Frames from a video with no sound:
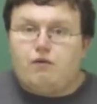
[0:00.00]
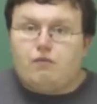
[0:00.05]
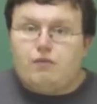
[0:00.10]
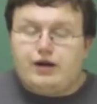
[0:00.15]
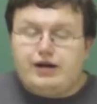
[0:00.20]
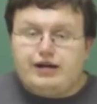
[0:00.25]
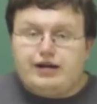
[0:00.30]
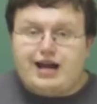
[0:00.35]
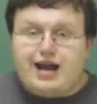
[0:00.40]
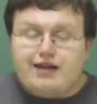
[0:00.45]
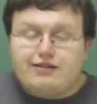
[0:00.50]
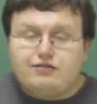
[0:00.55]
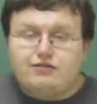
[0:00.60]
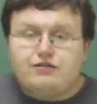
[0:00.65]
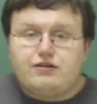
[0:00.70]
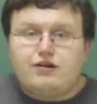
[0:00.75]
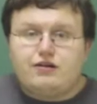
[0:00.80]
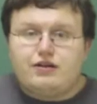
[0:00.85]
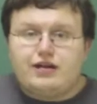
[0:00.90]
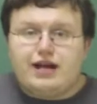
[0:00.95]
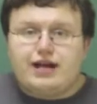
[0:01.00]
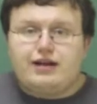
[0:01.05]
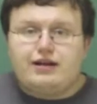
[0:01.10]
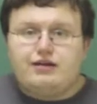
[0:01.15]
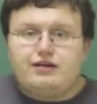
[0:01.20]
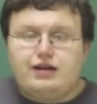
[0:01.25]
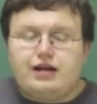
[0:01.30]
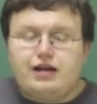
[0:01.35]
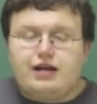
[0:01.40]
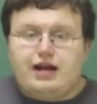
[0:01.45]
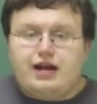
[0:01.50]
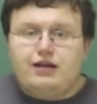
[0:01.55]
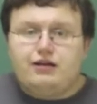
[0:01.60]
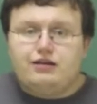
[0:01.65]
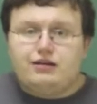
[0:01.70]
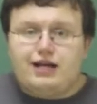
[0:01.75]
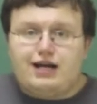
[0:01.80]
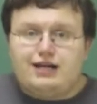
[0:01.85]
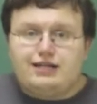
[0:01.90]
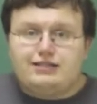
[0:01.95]
We gathered our data and
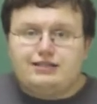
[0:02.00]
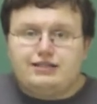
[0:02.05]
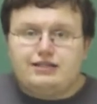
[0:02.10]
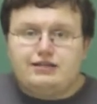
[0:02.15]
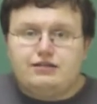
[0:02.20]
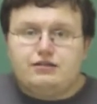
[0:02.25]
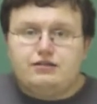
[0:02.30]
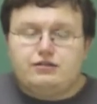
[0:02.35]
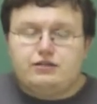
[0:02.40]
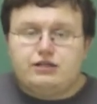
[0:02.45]
analyzed it